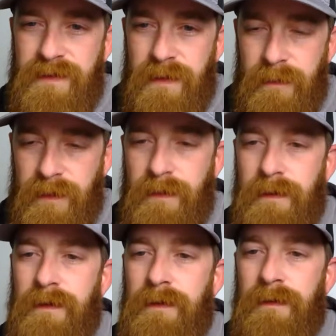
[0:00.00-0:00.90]
Stony,
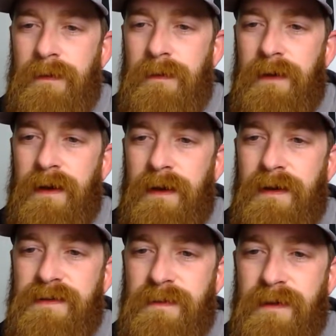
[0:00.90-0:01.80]
good. Glad
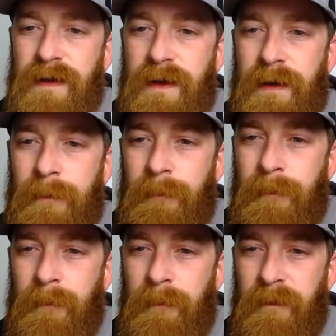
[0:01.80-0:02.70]
I answered
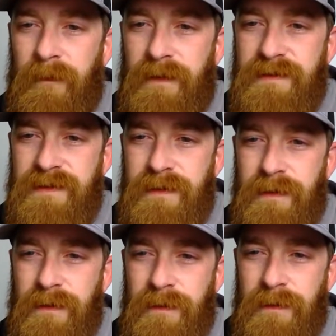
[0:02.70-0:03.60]
that. Let's
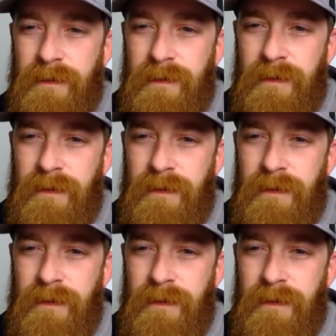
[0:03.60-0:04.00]
see here.